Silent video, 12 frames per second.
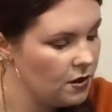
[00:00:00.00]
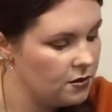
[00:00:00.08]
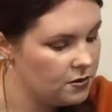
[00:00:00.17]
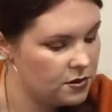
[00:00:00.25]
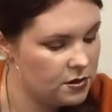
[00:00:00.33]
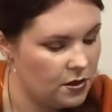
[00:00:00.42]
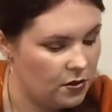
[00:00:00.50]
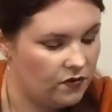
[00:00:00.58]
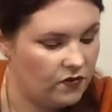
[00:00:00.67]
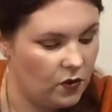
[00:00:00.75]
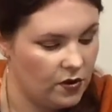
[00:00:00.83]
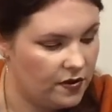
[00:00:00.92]
So
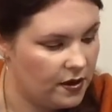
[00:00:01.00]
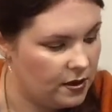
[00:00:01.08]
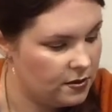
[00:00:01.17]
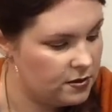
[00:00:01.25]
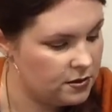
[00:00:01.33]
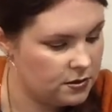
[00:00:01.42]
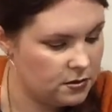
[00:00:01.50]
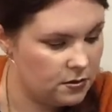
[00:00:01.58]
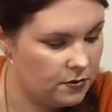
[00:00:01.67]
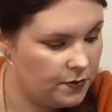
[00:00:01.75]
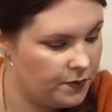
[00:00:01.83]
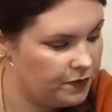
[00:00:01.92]
for this,
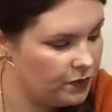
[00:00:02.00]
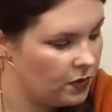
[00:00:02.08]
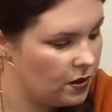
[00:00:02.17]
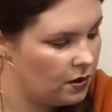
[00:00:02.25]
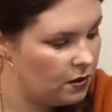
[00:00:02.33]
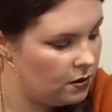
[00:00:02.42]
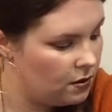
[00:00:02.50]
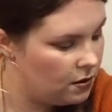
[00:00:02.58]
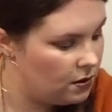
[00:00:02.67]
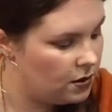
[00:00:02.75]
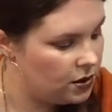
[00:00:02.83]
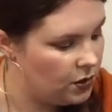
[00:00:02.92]

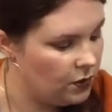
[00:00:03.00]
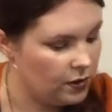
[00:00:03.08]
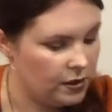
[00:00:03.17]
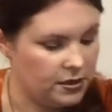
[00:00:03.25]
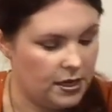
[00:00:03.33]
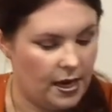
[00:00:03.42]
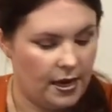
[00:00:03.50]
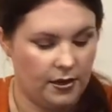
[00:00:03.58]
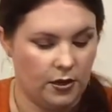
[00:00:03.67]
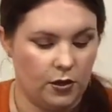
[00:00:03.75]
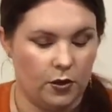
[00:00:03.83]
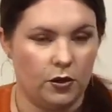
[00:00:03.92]
you're going to take
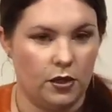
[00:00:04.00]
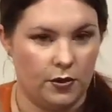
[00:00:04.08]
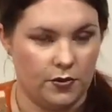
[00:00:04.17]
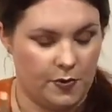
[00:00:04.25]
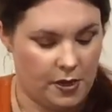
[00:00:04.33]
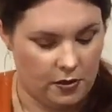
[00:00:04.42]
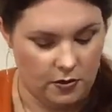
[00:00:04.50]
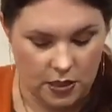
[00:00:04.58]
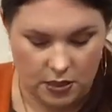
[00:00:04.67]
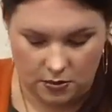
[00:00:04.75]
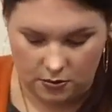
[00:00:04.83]
your clothespins